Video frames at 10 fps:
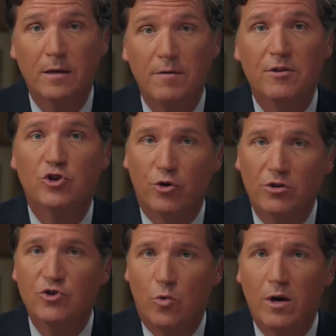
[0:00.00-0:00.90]
The journal
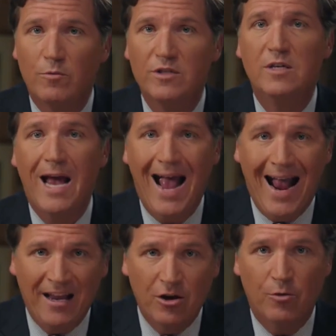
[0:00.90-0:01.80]
story was
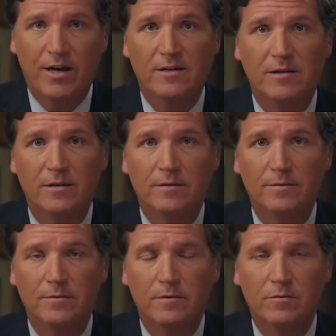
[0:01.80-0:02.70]
accurate.
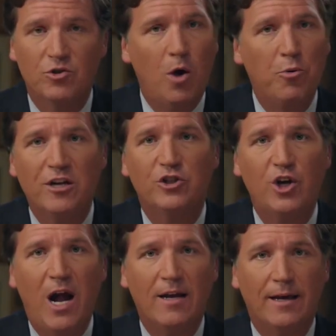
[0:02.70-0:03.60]
It was all pretty
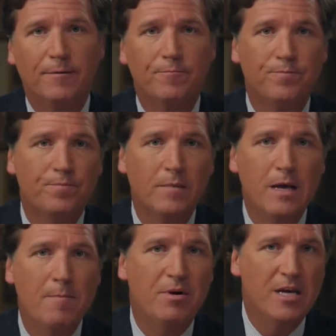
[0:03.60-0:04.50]
shocking,
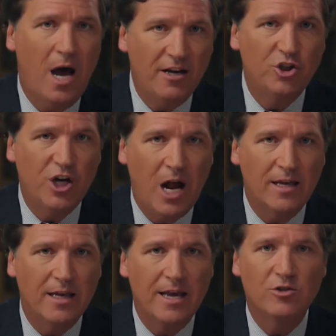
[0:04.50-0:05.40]
but not as
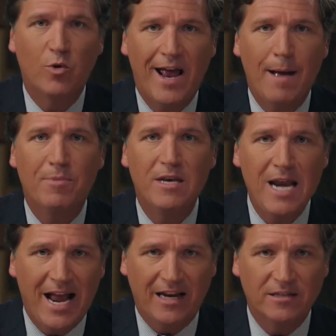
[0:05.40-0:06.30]
shocking as what happened
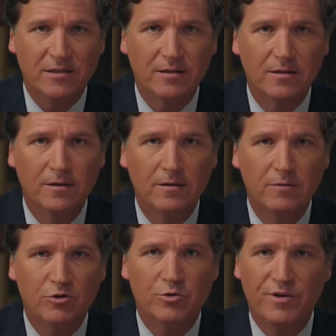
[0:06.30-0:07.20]
next,
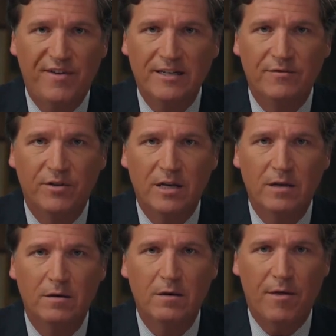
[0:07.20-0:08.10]
which was effectively
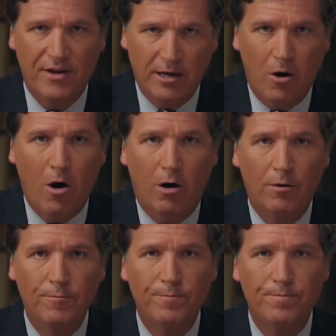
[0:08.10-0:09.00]
nothing at all.